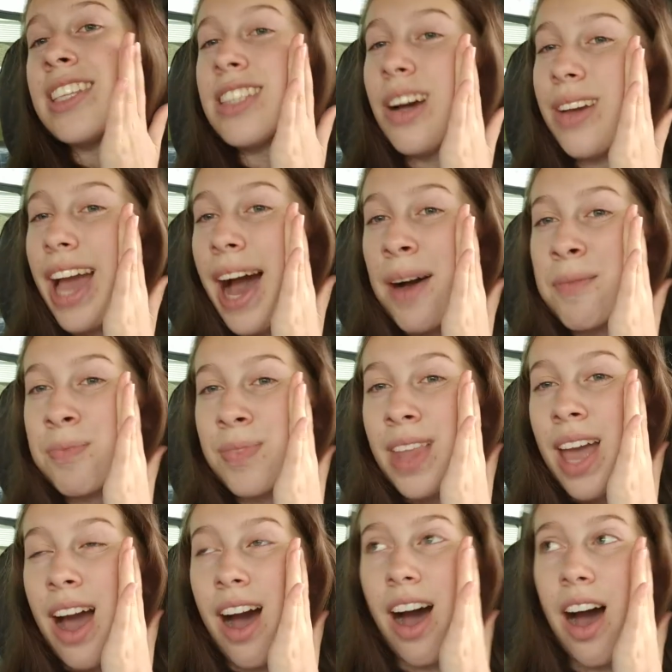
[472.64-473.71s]
So, yeah,
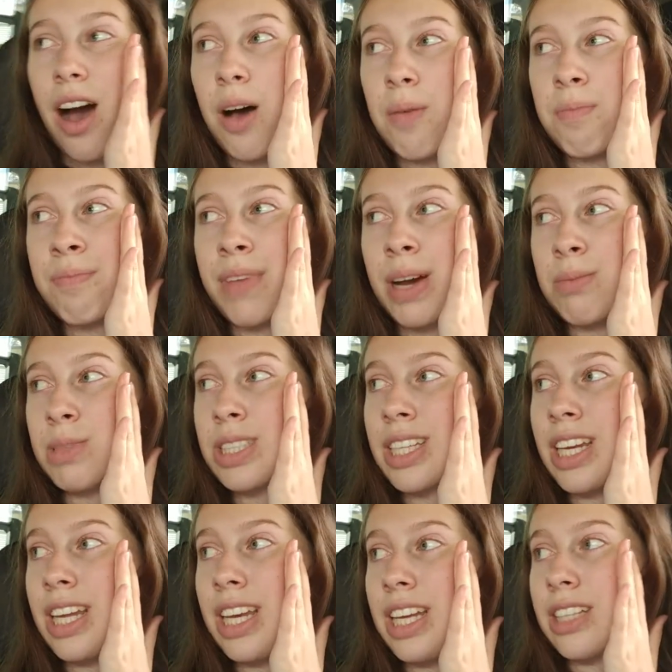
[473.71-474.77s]
I'm
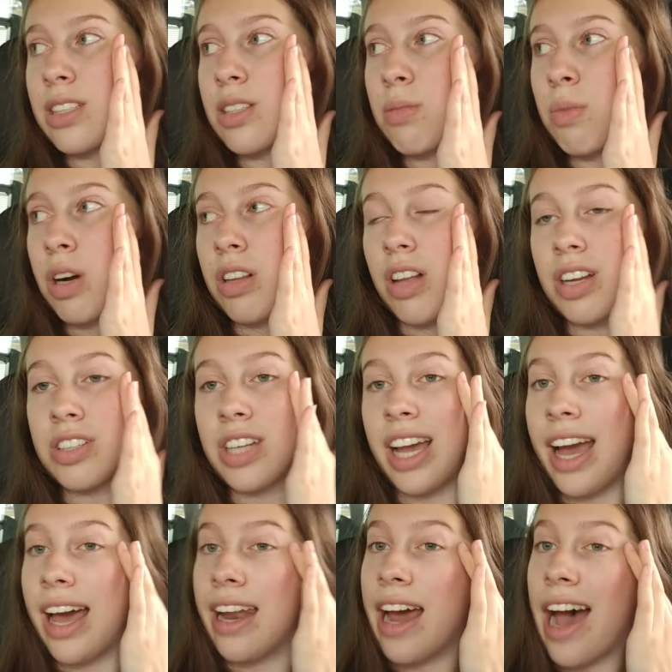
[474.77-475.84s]
just gonna eat some more lunch.
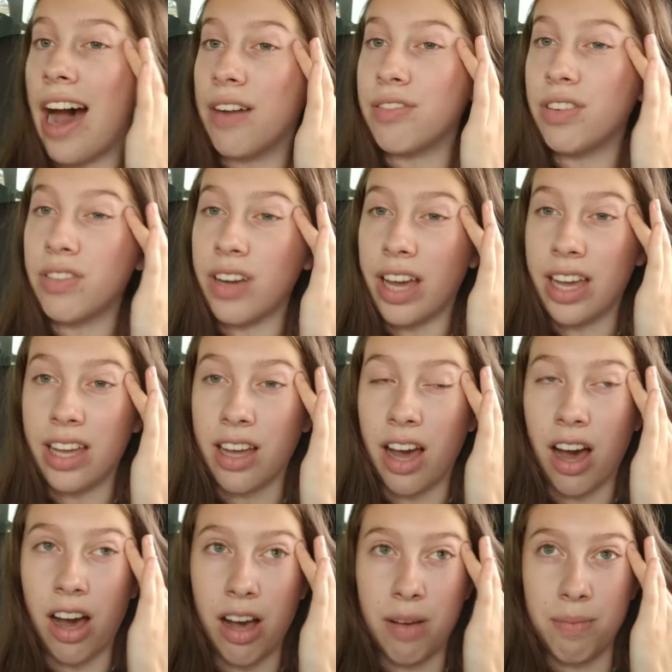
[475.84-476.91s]
I had half of
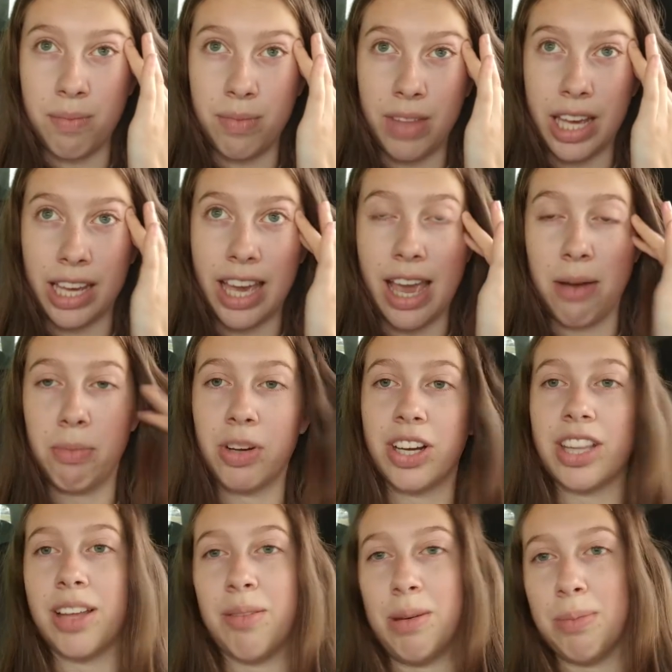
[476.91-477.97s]
a,
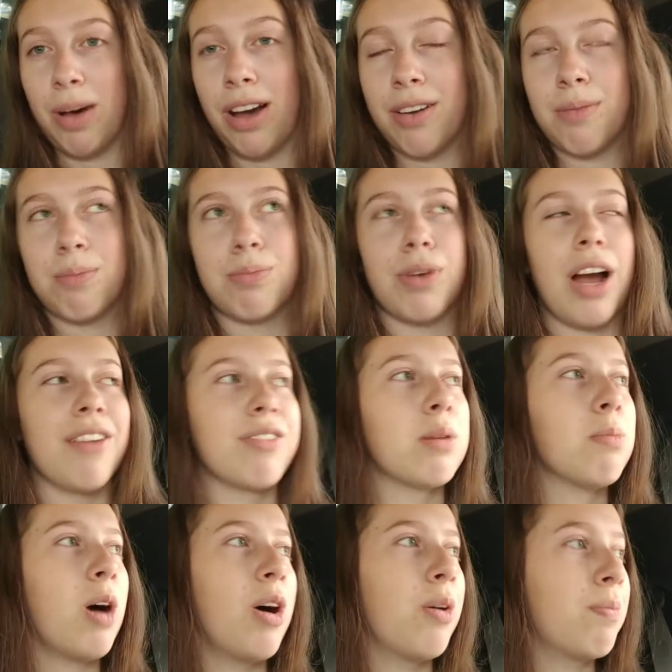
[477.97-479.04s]
hamburger that we brought
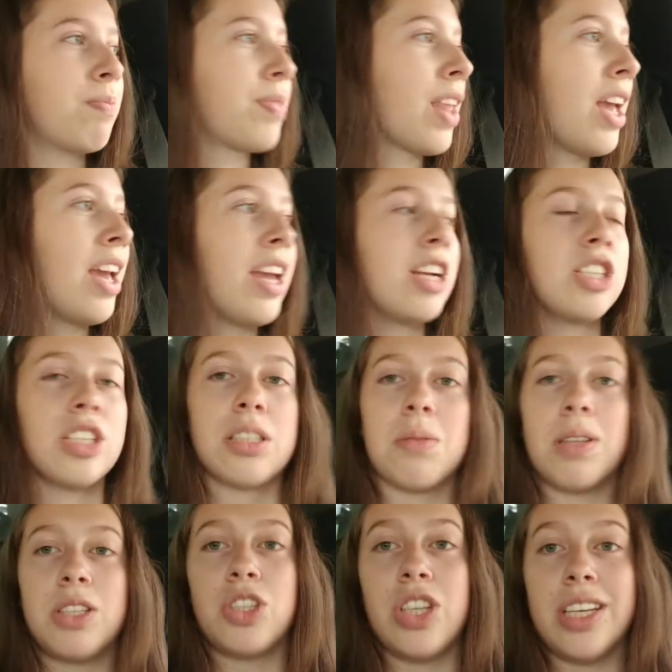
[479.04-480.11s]
from home, just with